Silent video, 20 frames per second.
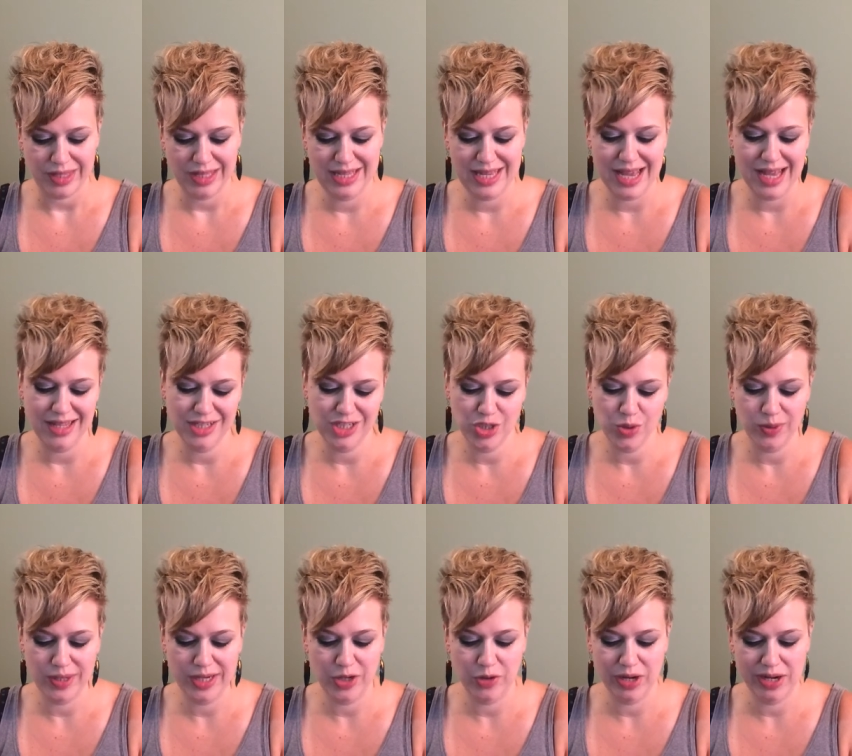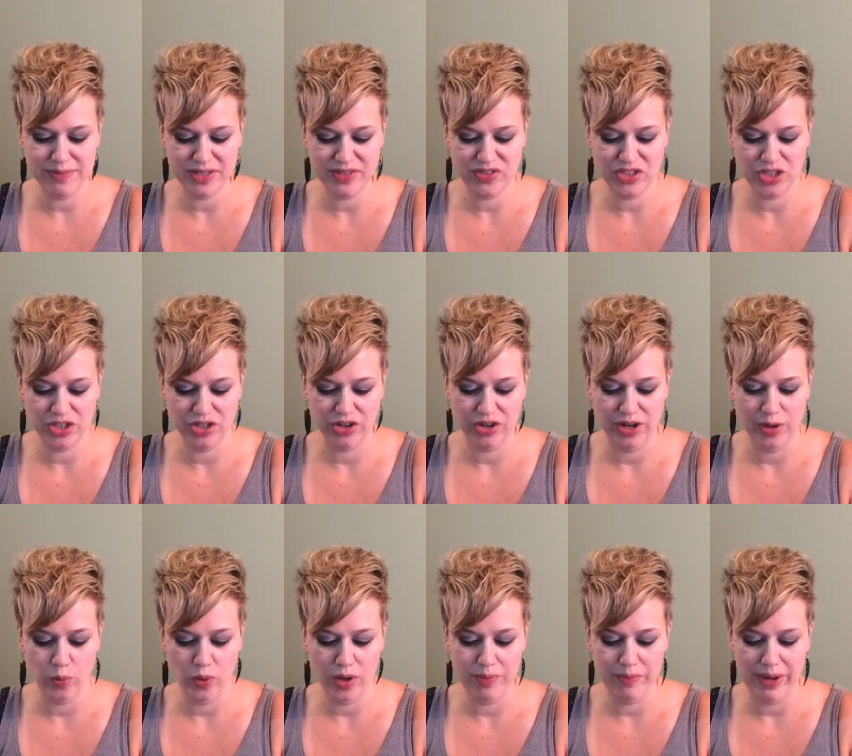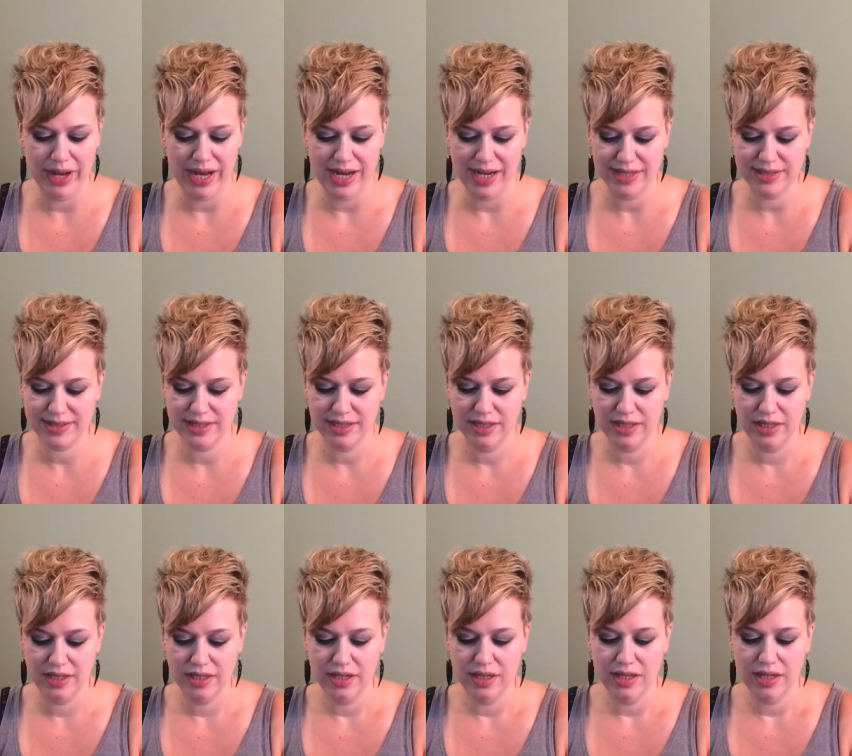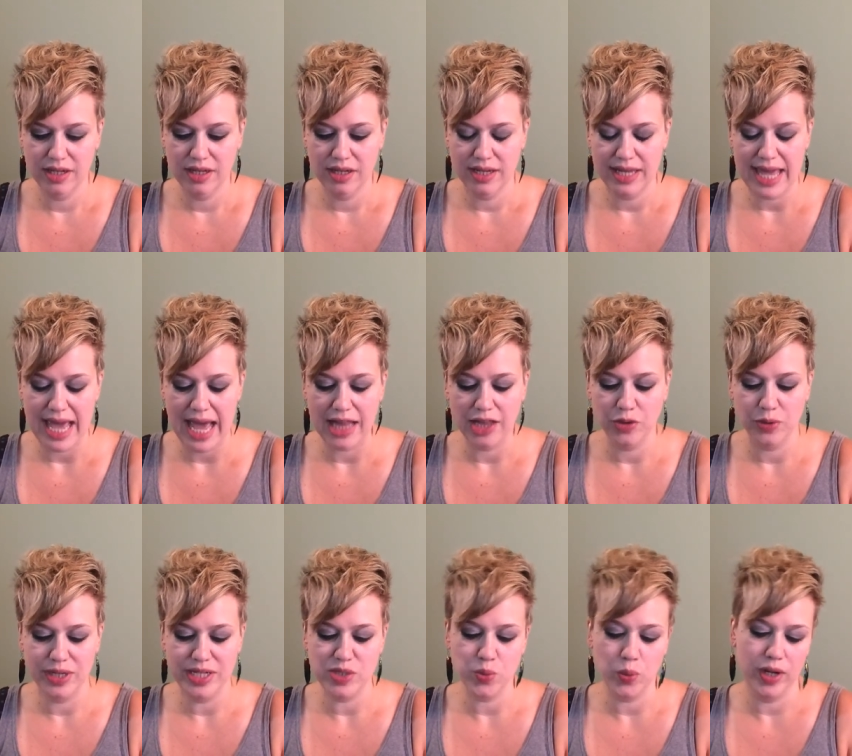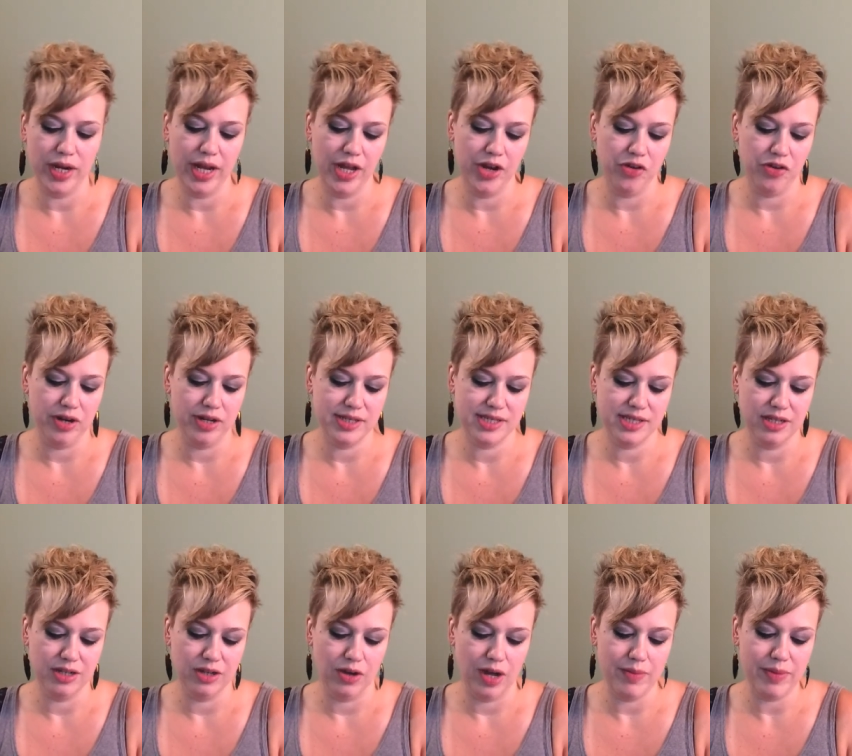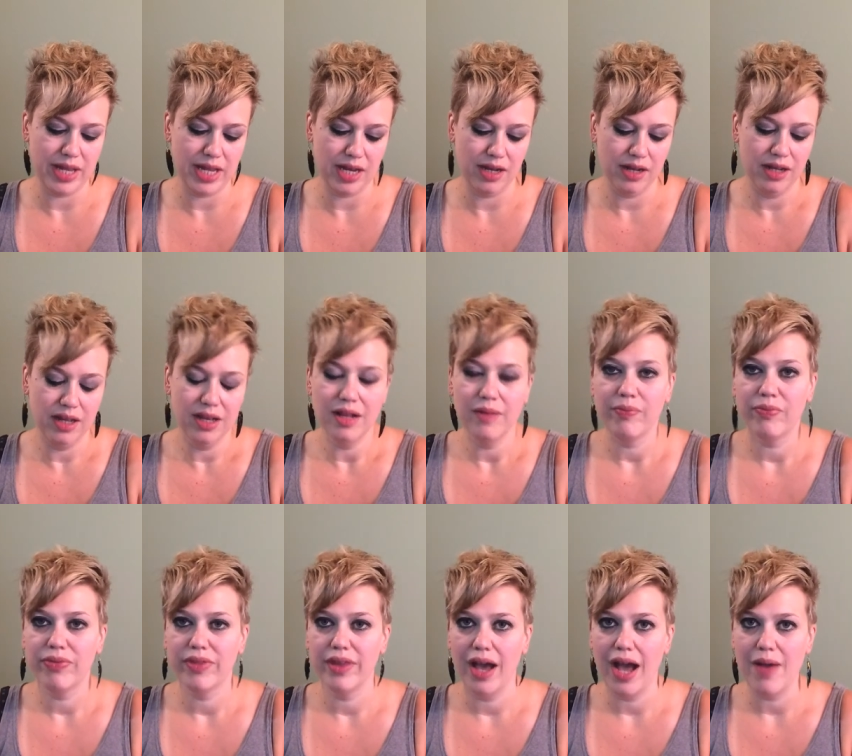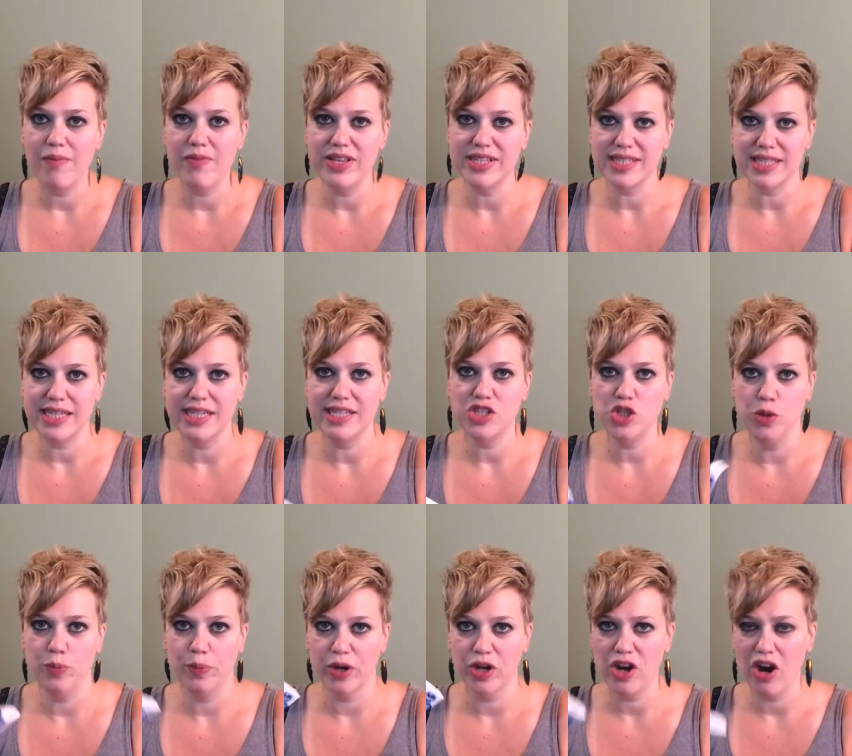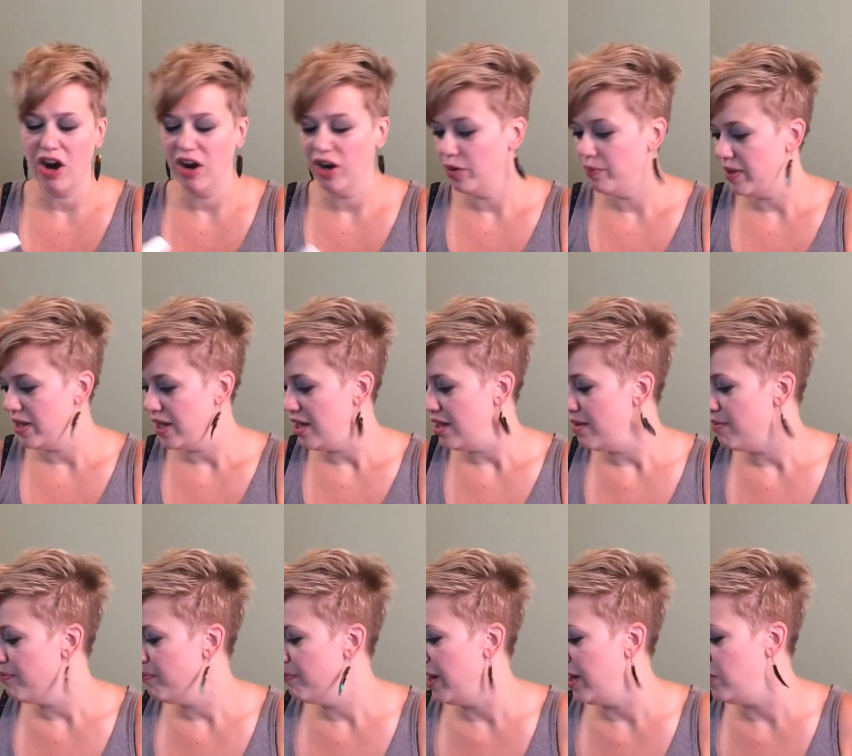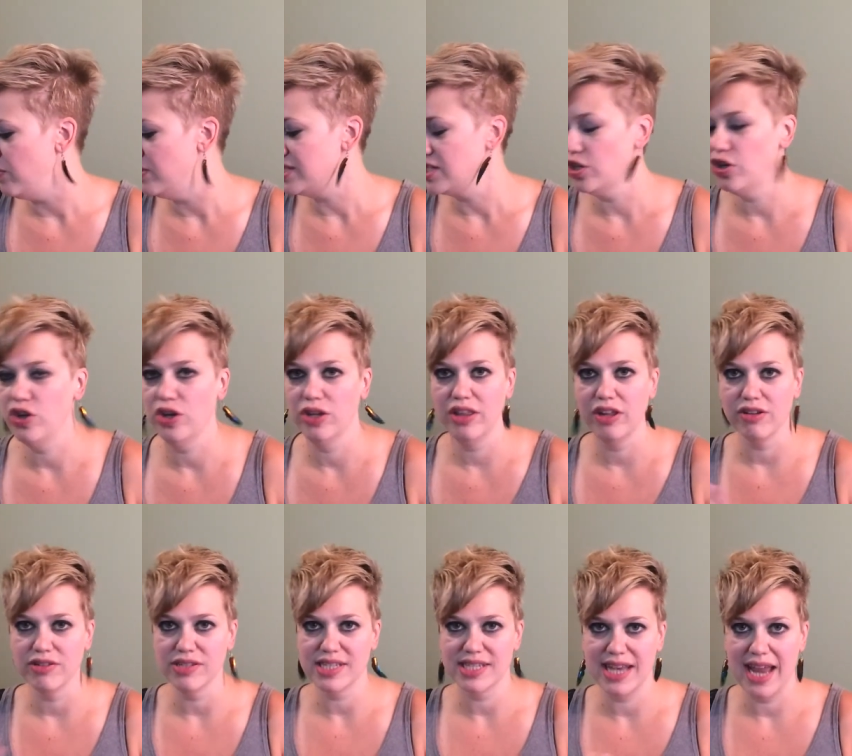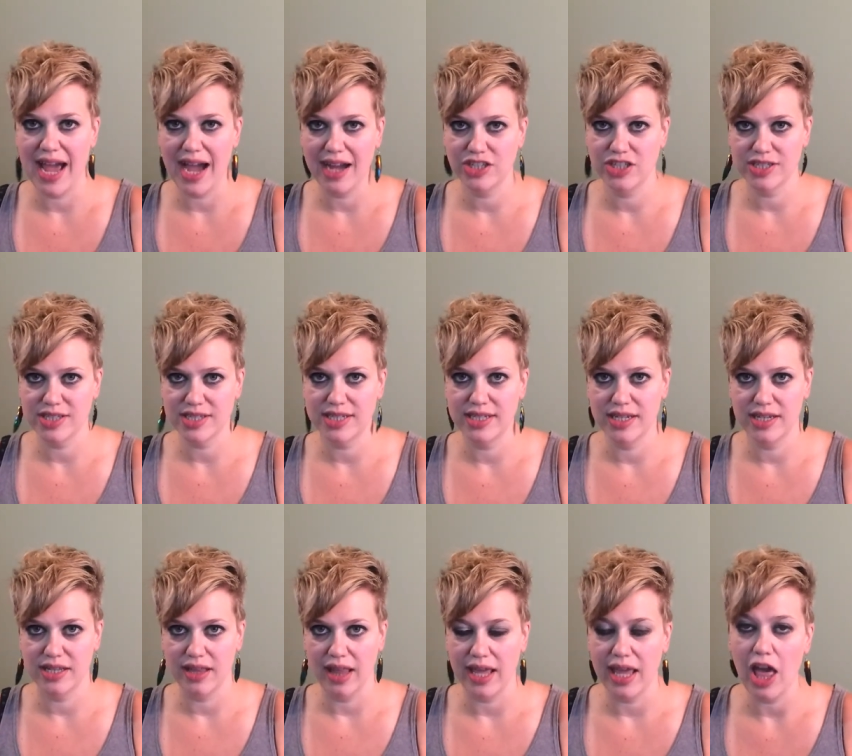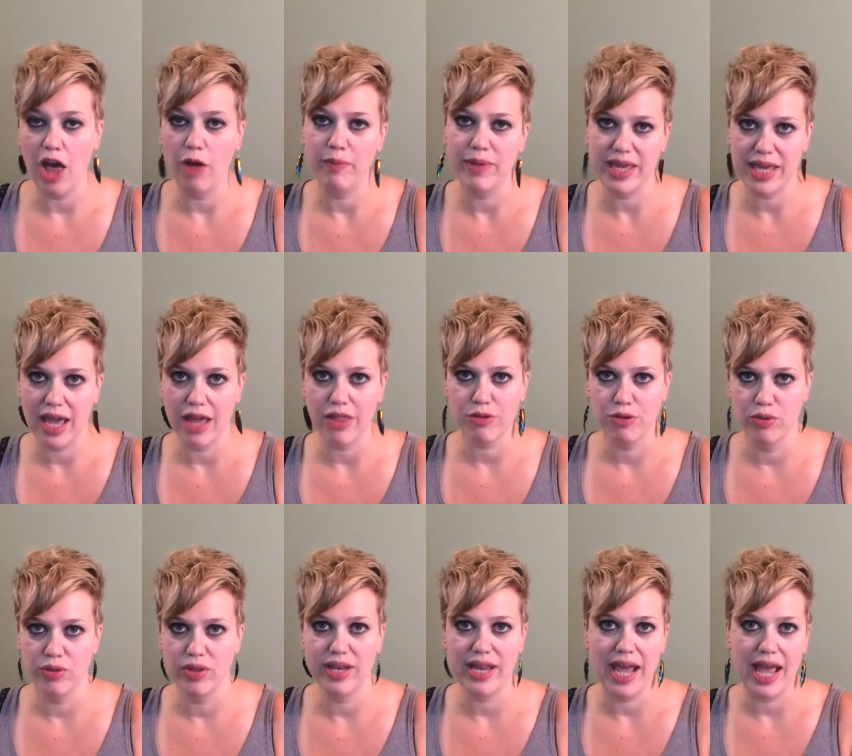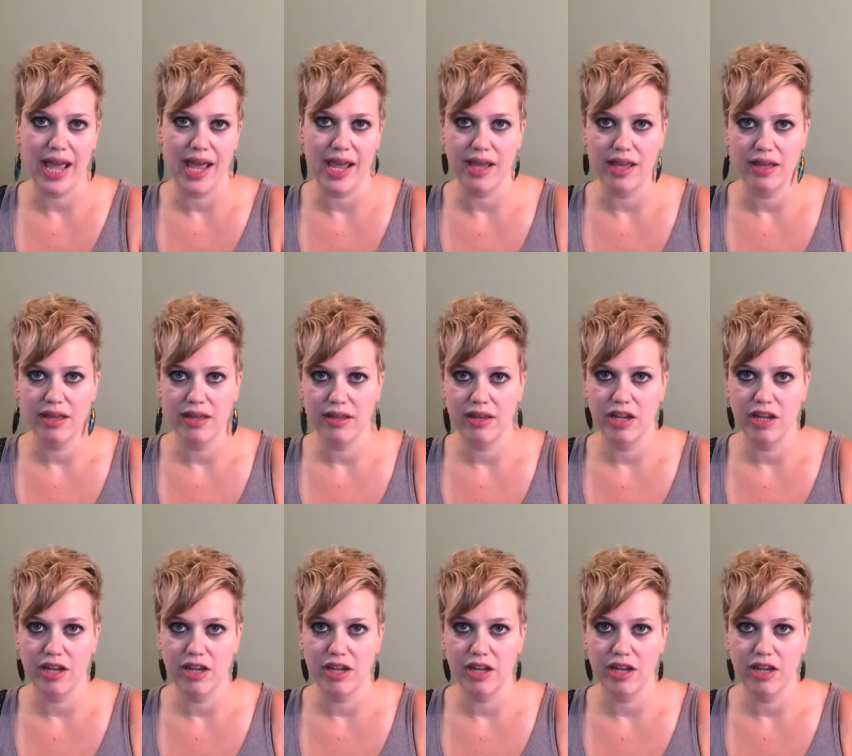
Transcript: Yeah, 20 grams of sugar in one box, calories 100. So I mean, obviously super carby, but it was a good little snack just to like help me get through the day.